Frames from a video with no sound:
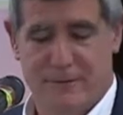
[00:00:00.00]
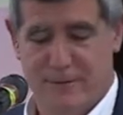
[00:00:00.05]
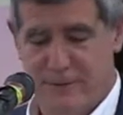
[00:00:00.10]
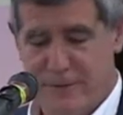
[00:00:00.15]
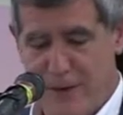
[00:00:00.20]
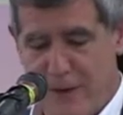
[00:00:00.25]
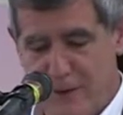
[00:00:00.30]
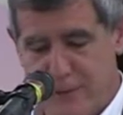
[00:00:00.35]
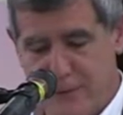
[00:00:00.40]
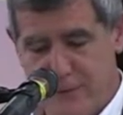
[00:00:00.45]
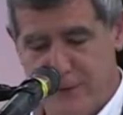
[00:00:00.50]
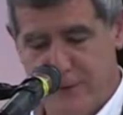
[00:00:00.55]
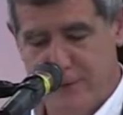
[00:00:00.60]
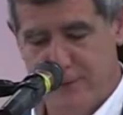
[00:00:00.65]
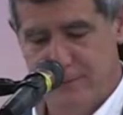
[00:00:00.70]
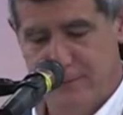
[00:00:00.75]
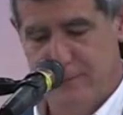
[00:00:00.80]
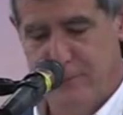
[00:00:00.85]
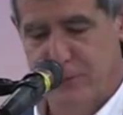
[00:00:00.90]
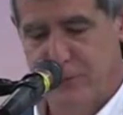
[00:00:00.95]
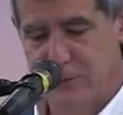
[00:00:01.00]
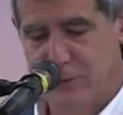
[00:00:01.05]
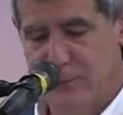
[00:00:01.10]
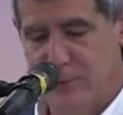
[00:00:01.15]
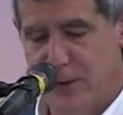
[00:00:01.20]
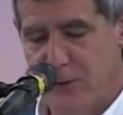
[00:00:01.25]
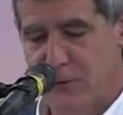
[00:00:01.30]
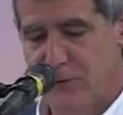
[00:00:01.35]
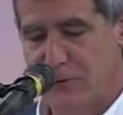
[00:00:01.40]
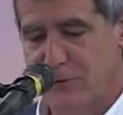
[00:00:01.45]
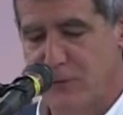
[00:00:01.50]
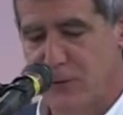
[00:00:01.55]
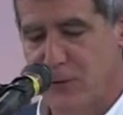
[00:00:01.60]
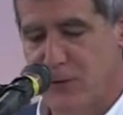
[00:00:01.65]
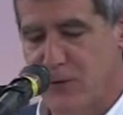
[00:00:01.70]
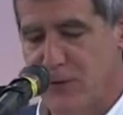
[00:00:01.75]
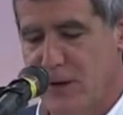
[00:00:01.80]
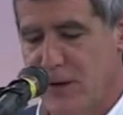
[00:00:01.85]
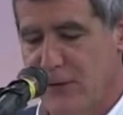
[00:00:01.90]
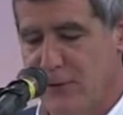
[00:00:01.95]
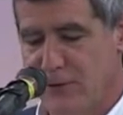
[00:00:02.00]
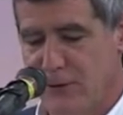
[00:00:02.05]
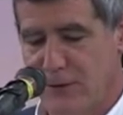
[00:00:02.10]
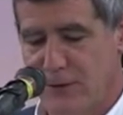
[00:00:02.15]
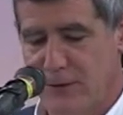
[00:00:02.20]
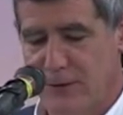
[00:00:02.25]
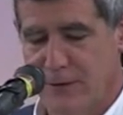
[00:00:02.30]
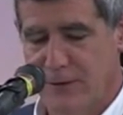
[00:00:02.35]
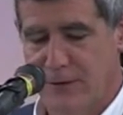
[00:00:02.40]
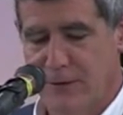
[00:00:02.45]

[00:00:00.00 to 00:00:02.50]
faculty push the boundaries of orthodoxy,